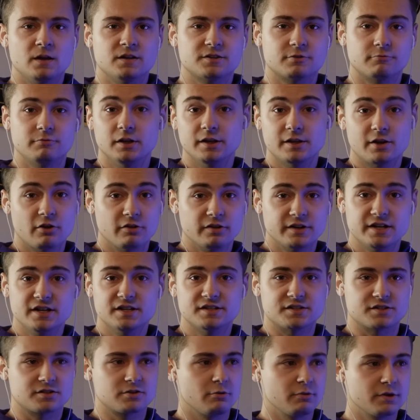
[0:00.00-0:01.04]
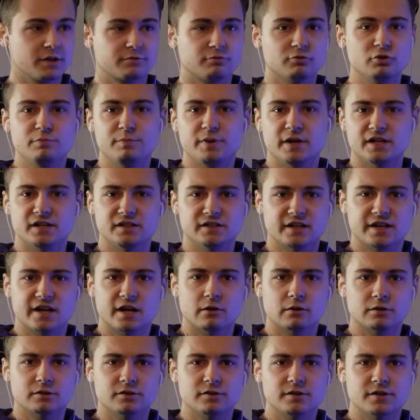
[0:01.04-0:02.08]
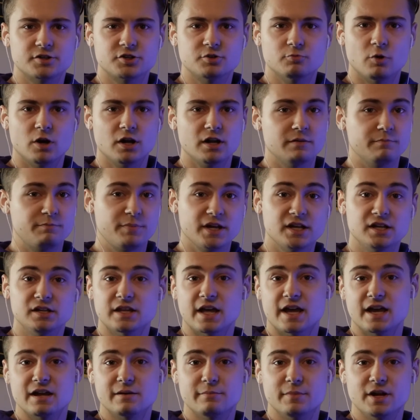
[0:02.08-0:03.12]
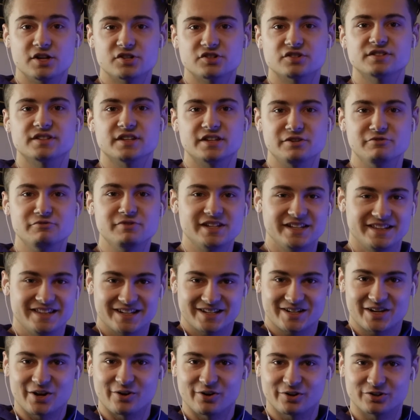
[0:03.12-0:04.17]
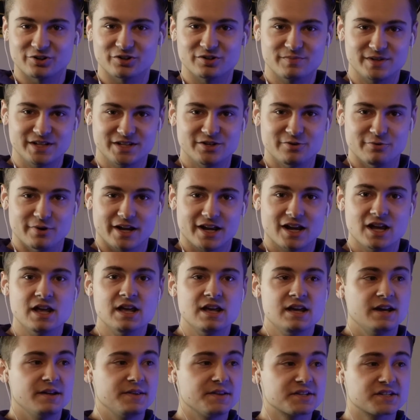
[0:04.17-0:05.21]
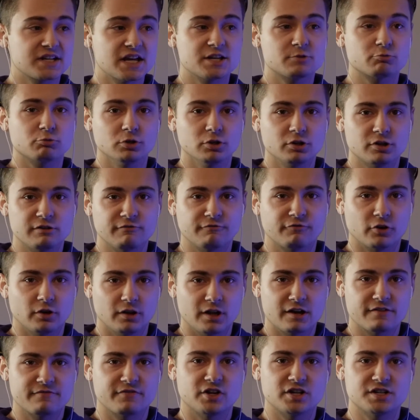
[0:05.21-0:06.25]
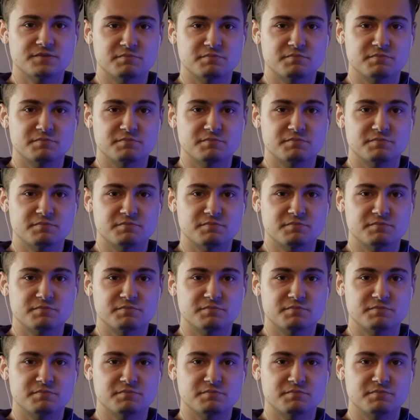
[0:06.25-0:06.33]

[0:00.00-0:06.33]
So really all it is is going through, picking the character that you want and picking the animations that you need this character to be doing. In this case, we're looking for a lot of very